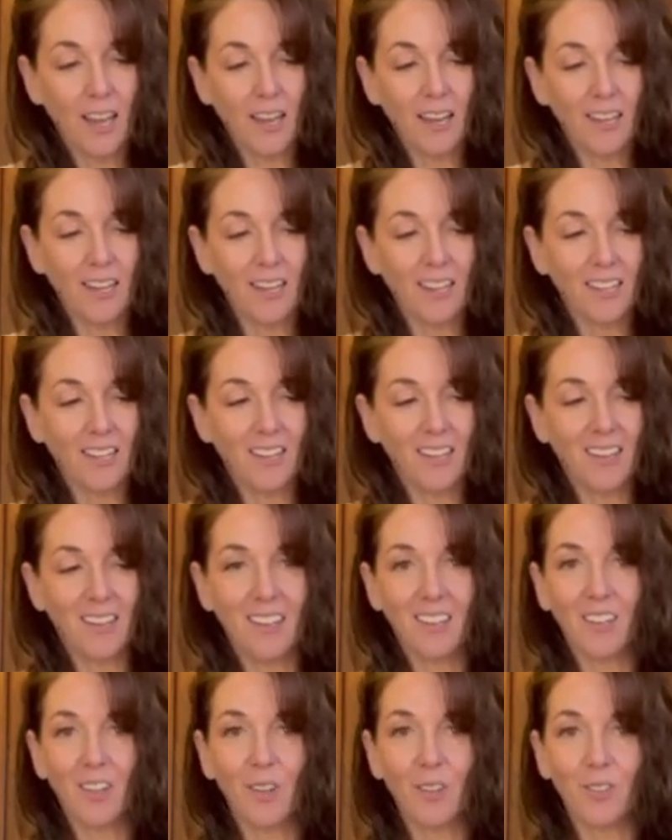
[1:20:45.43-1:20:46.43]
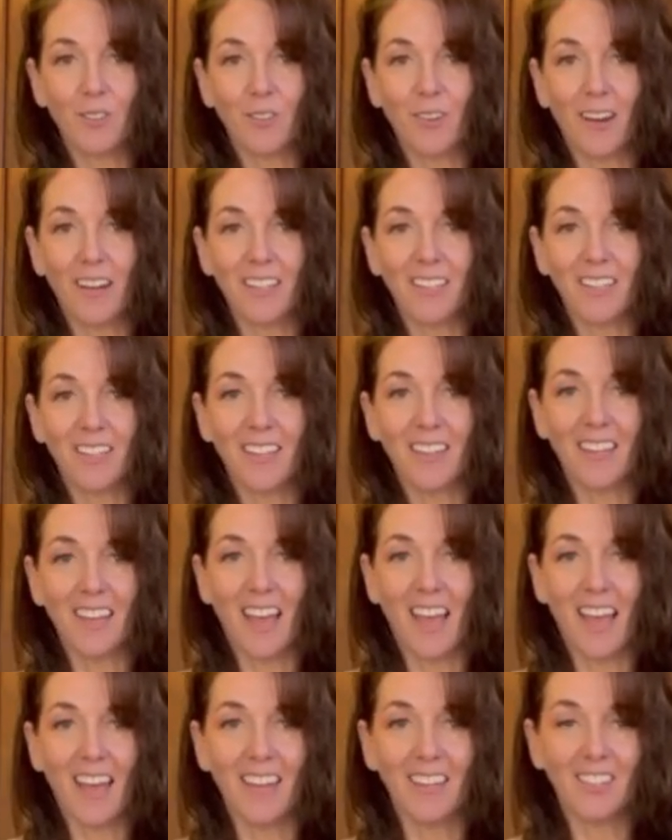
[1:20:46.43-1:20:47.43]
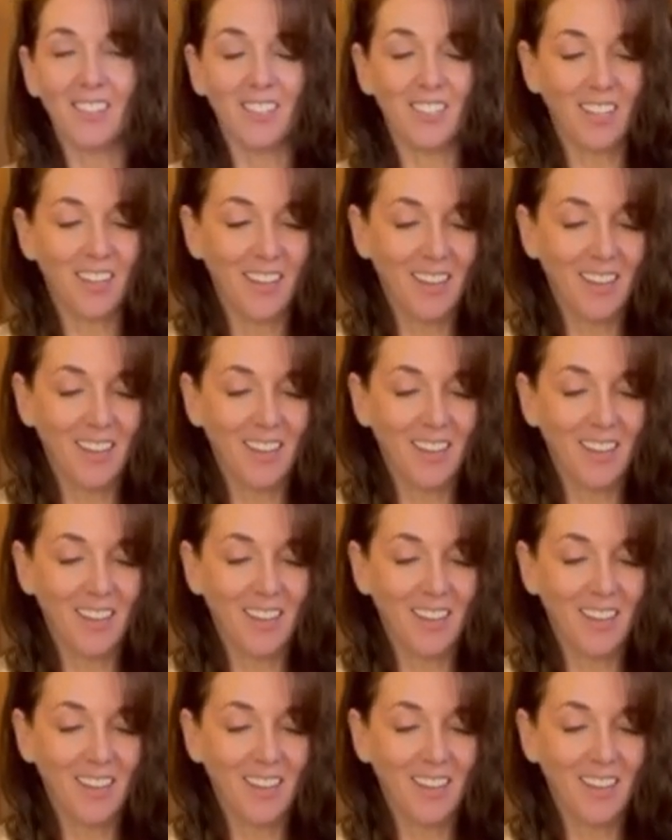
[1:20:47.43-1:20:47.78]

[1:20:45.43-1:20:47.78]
and it goes right to the edge.